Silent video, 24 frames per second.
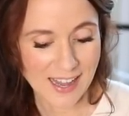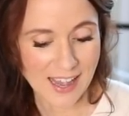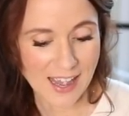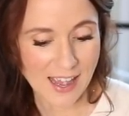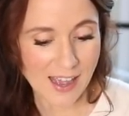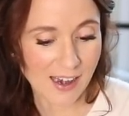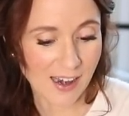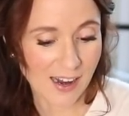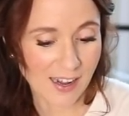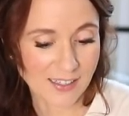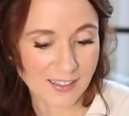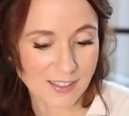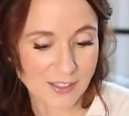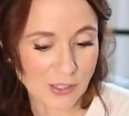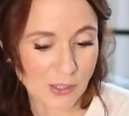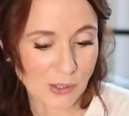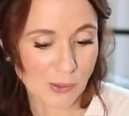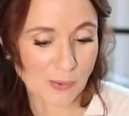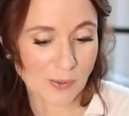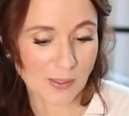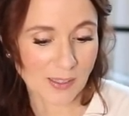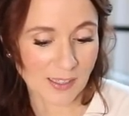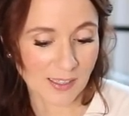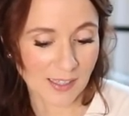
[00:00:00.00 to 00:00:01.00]
And I
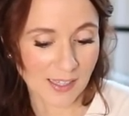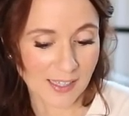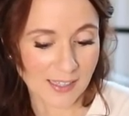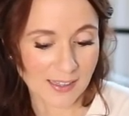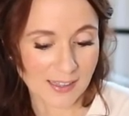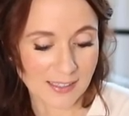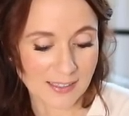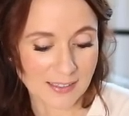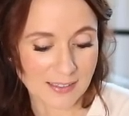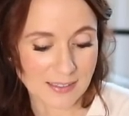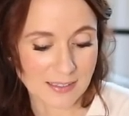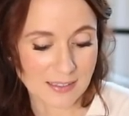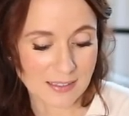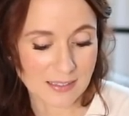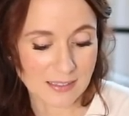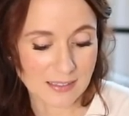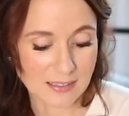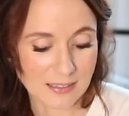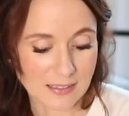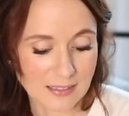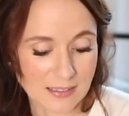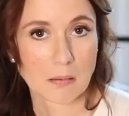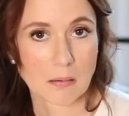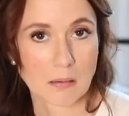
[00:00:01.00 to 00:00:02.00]
still really like this.
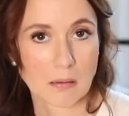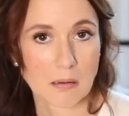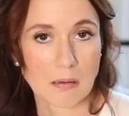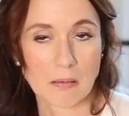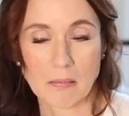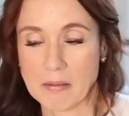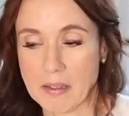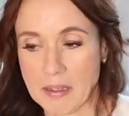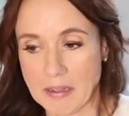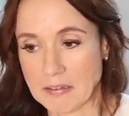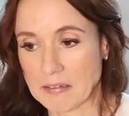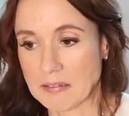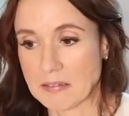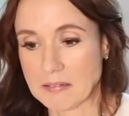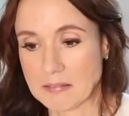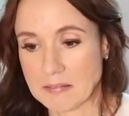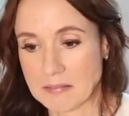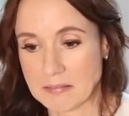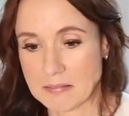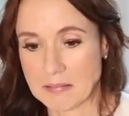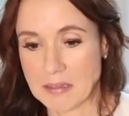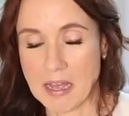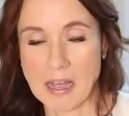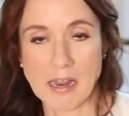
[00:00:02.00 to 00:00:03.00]
Okay,
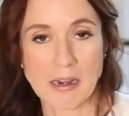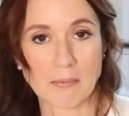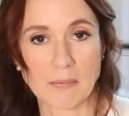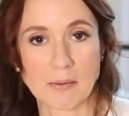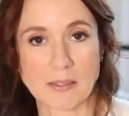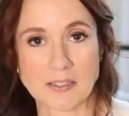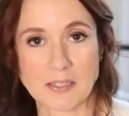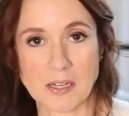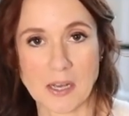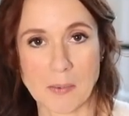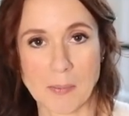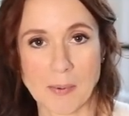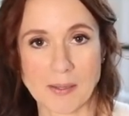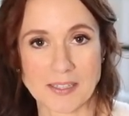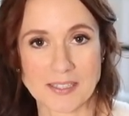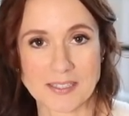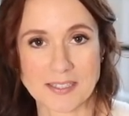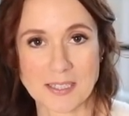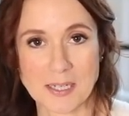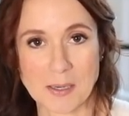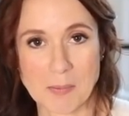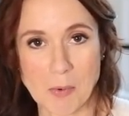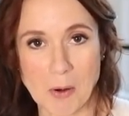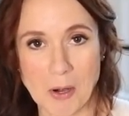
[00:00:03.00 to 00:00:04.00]
I don't wanna talk about
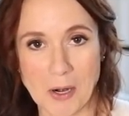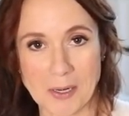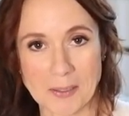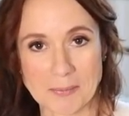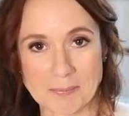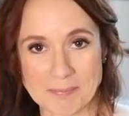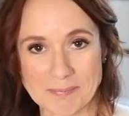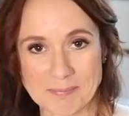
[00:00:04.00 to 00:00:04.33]
this anymore.